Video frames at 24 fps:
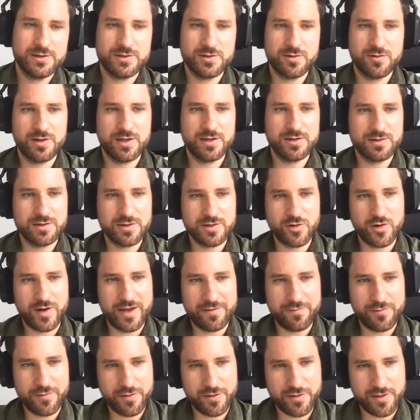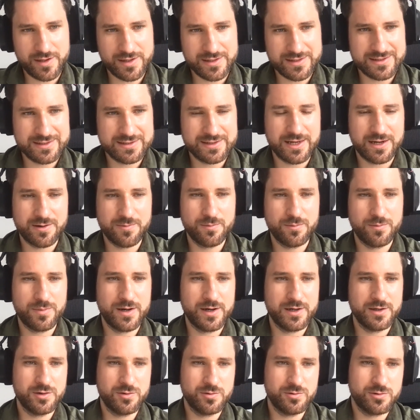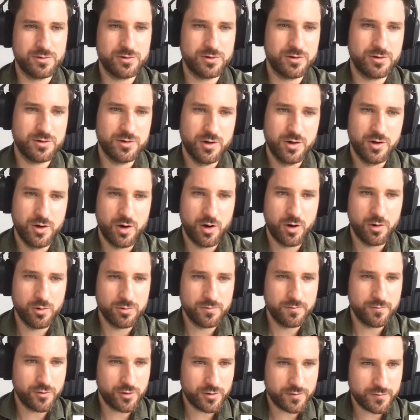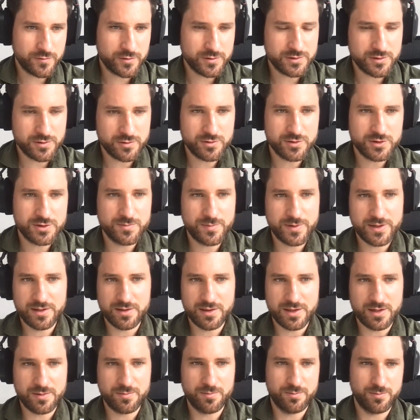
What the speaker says: so that not everything is done by your own workforce, so to speak,